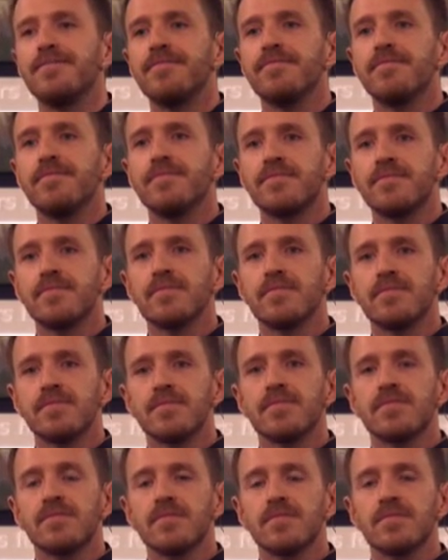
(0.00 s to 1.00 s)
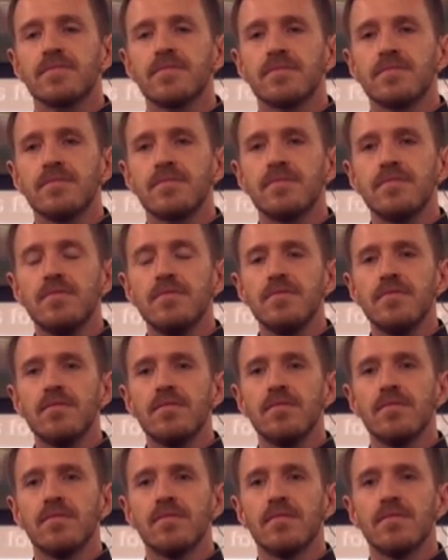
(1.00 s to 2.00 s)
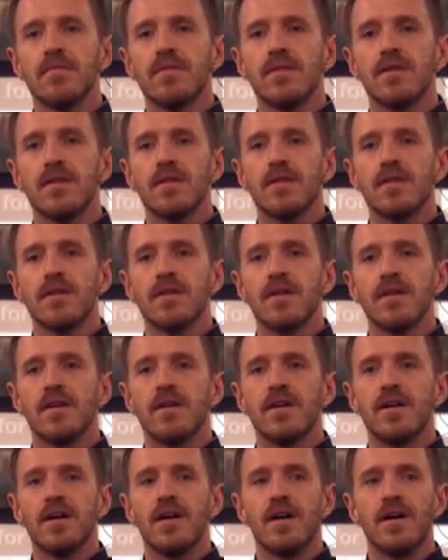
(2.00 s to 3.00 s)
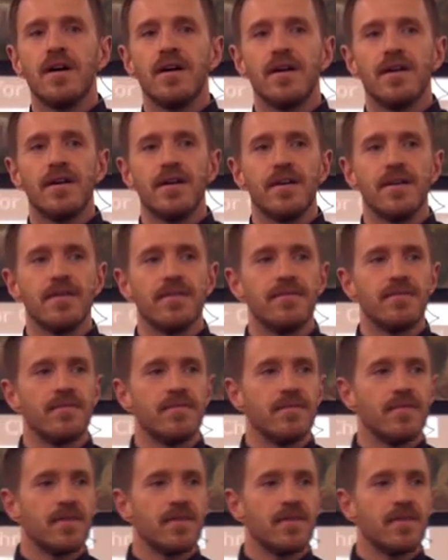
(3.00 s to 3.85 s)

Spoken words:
[no speech]